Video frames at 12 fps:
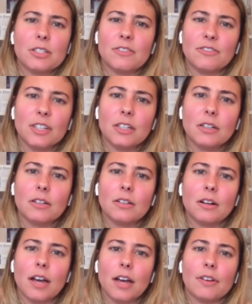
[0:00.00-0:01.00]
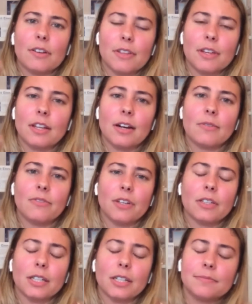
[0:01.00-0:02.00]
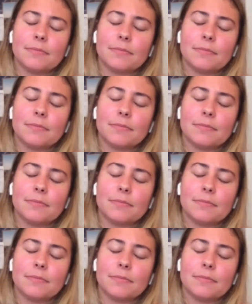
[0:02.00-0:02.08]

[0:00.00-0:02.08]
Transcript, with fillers: to feel everything that i'm feeling